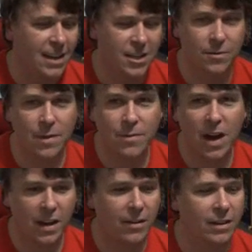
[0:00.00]
Should have been
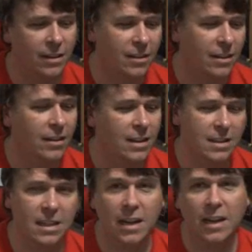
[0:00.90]
Marnie.
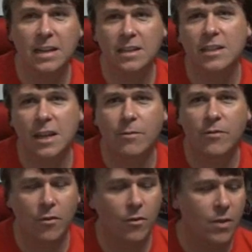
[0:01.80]
That's something I need to check
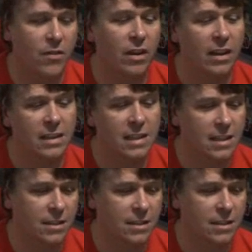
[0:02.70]
before we release this,